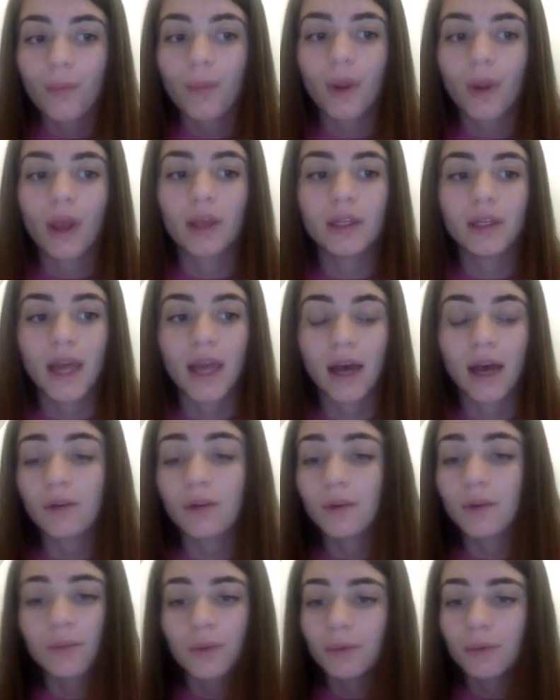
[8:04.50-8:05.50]
yeah,
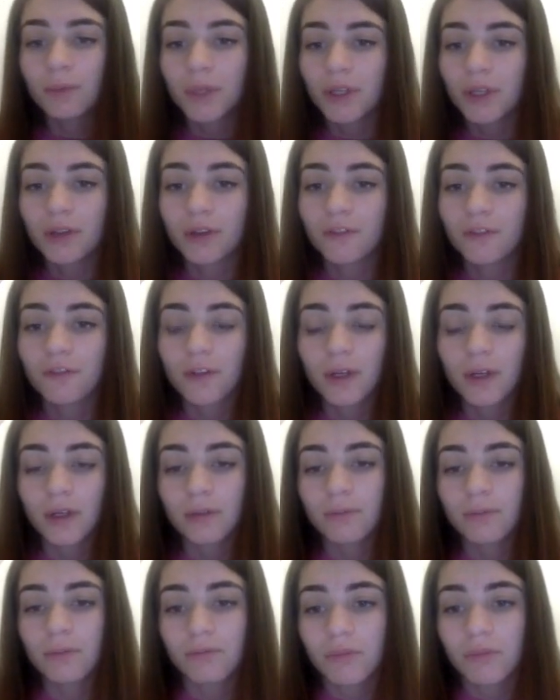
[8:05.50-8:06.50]

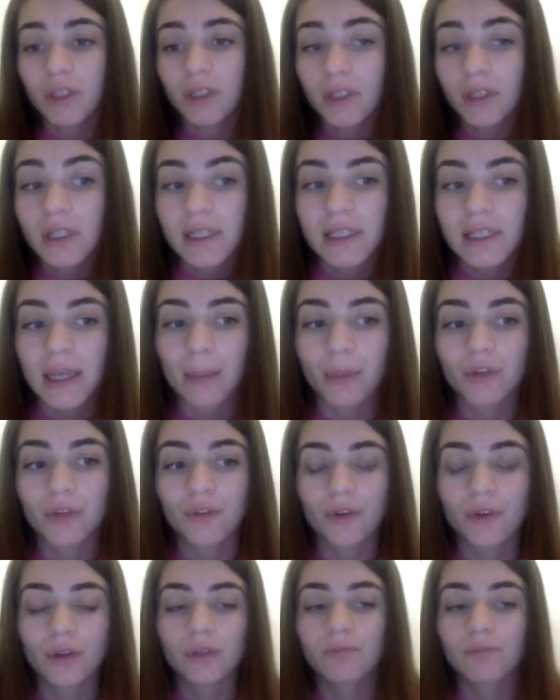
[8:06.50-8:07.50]
an example
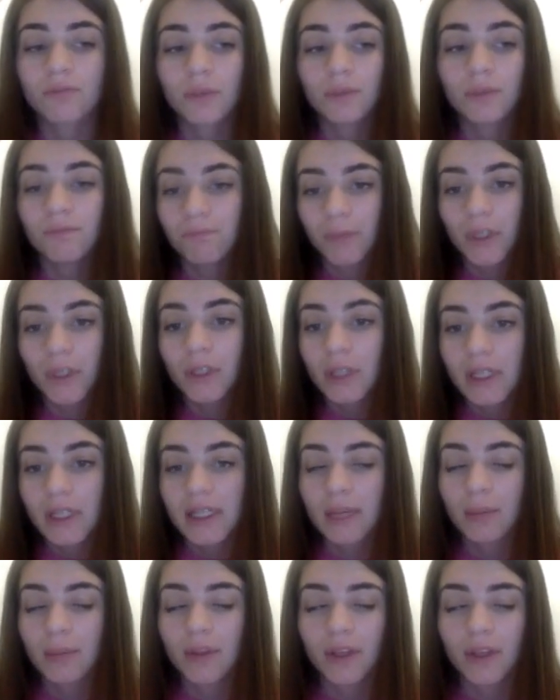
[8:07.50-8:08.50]

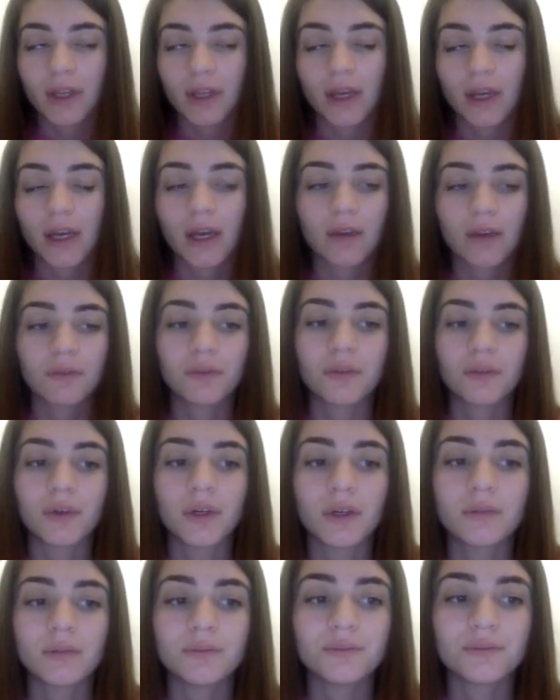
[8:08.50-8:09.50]
that I have
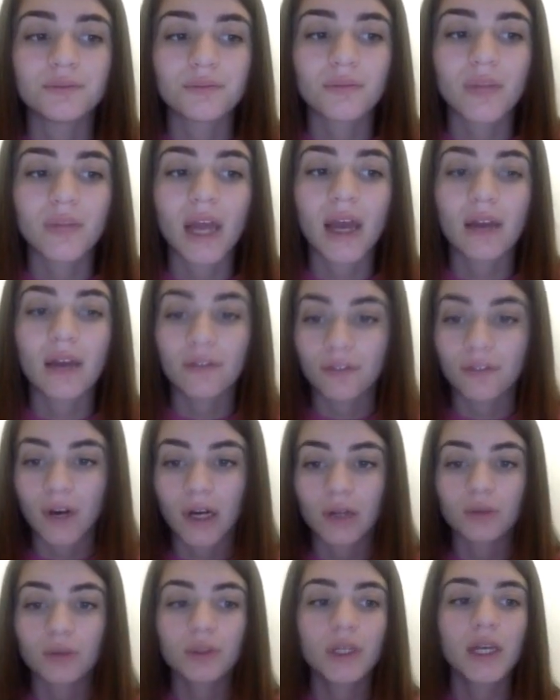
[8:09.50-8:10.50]

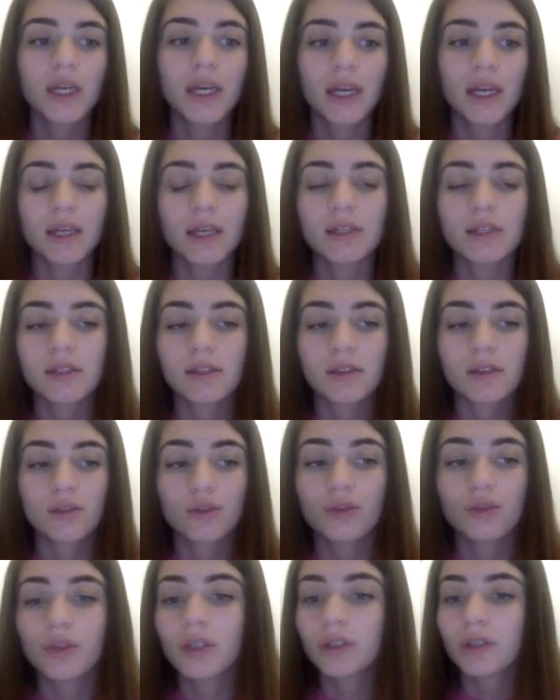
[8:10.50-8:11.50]
found is
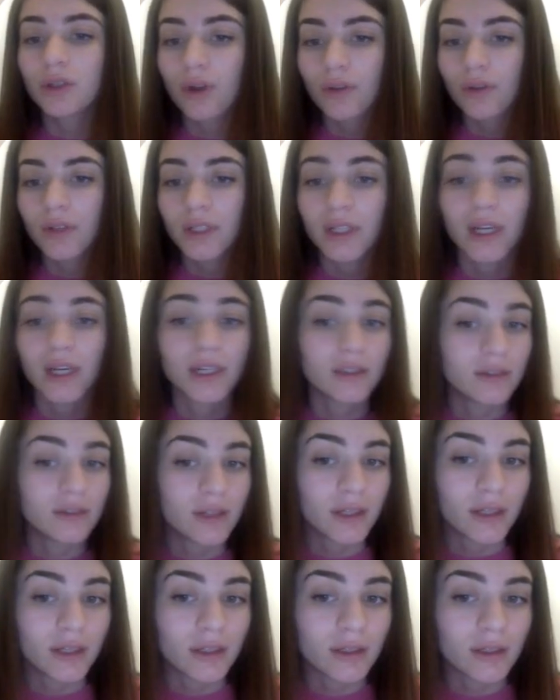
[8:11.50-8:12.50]
during
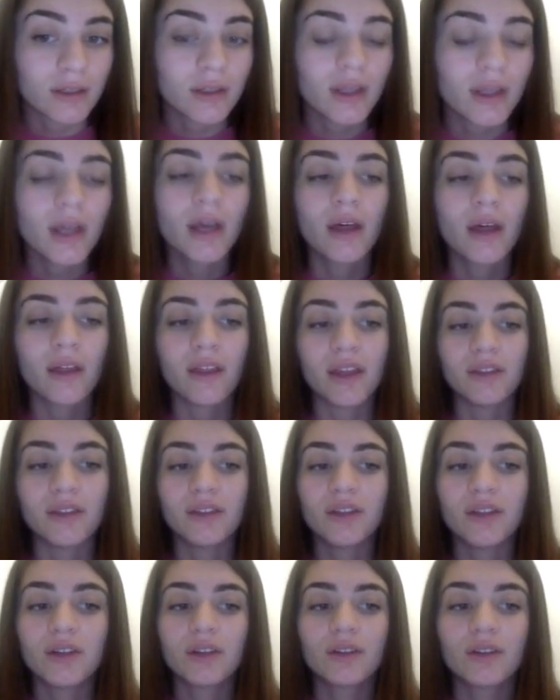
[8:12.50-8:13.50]
COVID-19, they
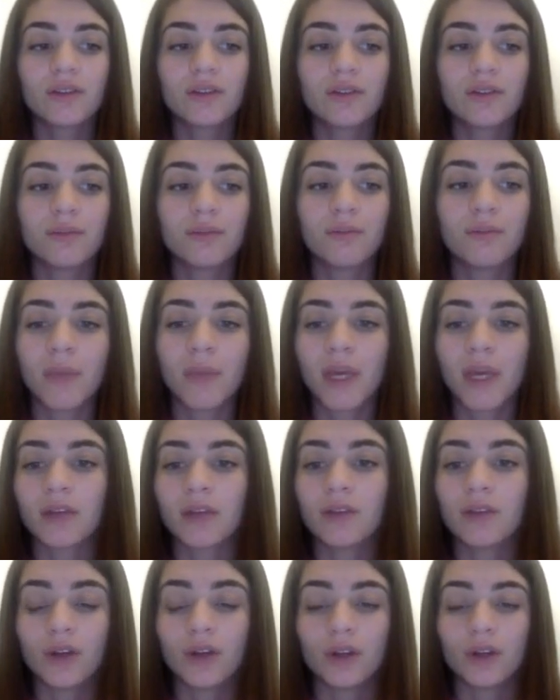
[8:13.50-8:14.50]
didn't
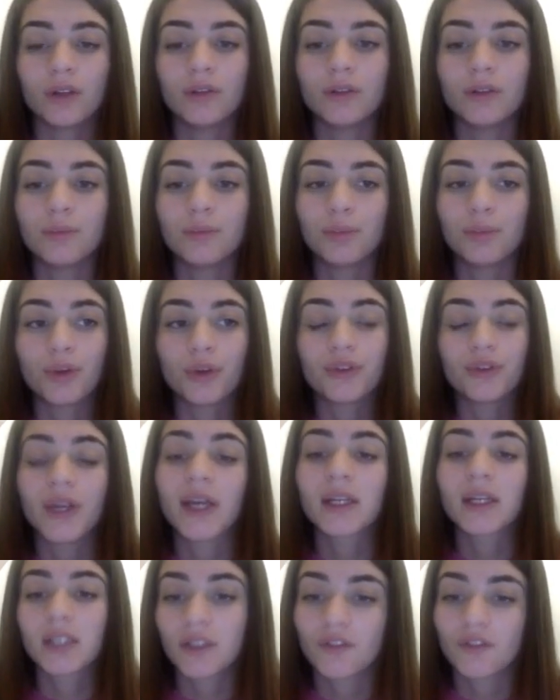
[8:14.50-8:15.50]
made a
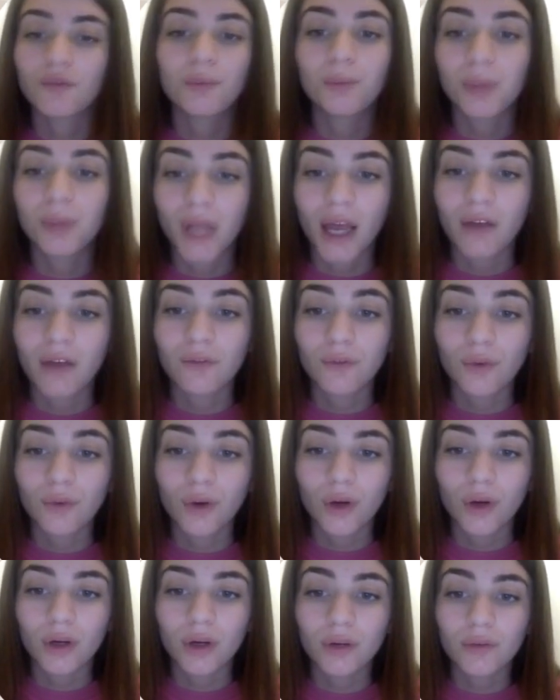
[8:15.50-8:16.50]
protective plan
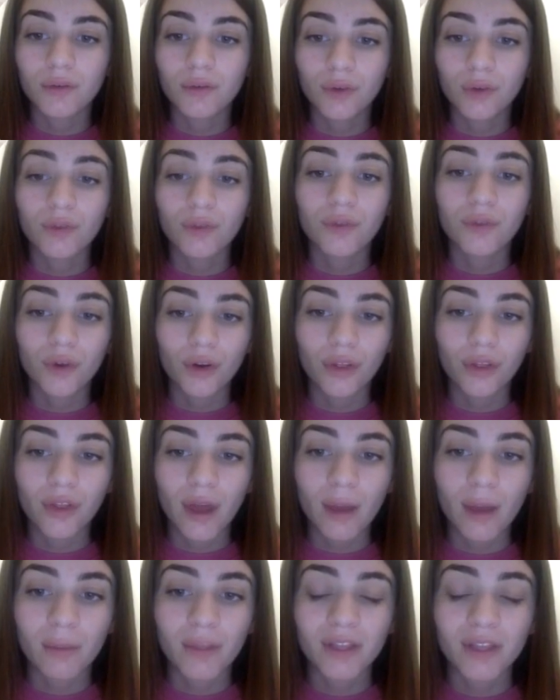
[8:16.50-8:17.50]
for
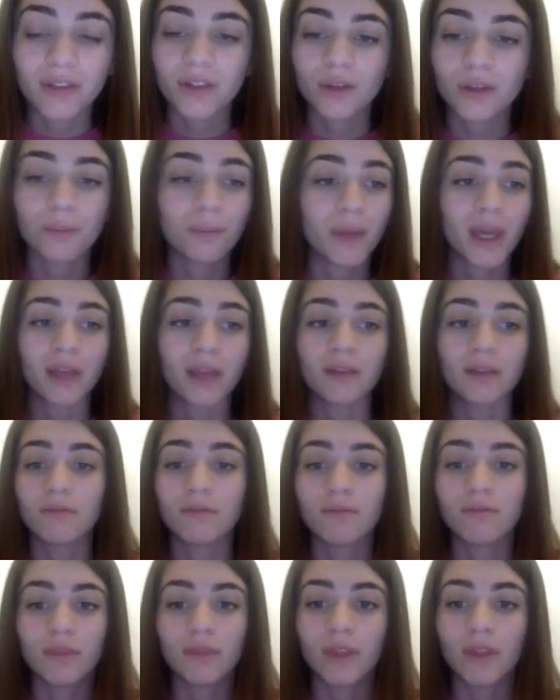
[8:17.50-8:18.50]
them. They didn't pay
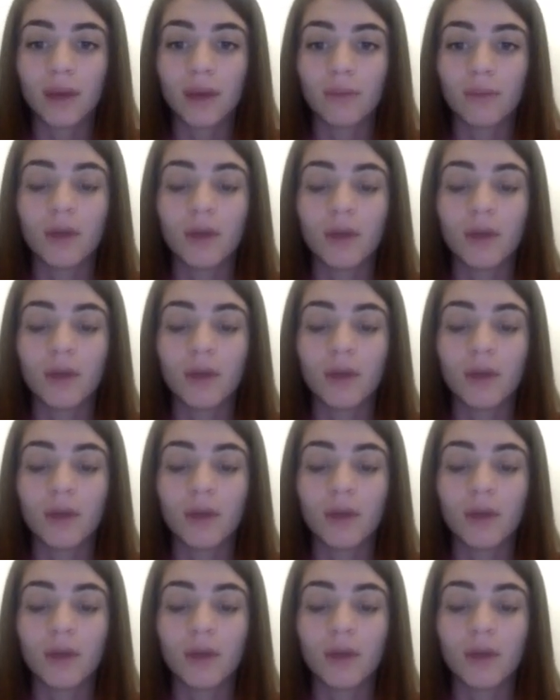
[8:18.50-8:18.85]
them